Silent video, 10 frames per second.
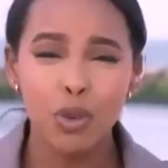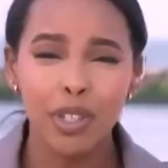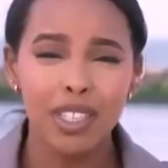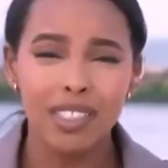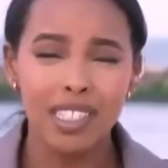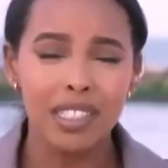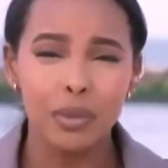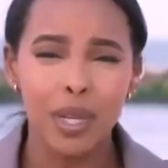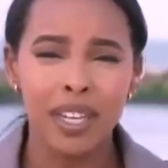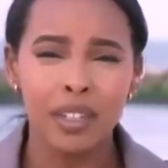story
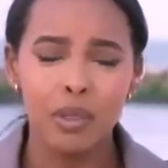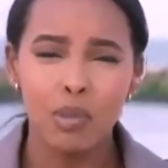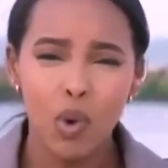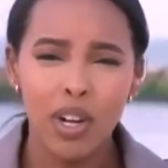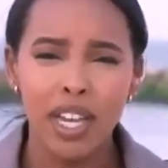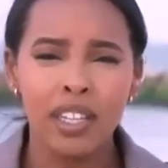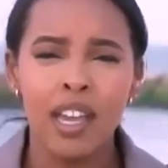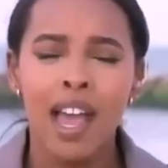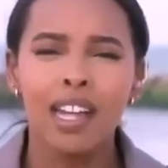indeed, Whit. Good morning.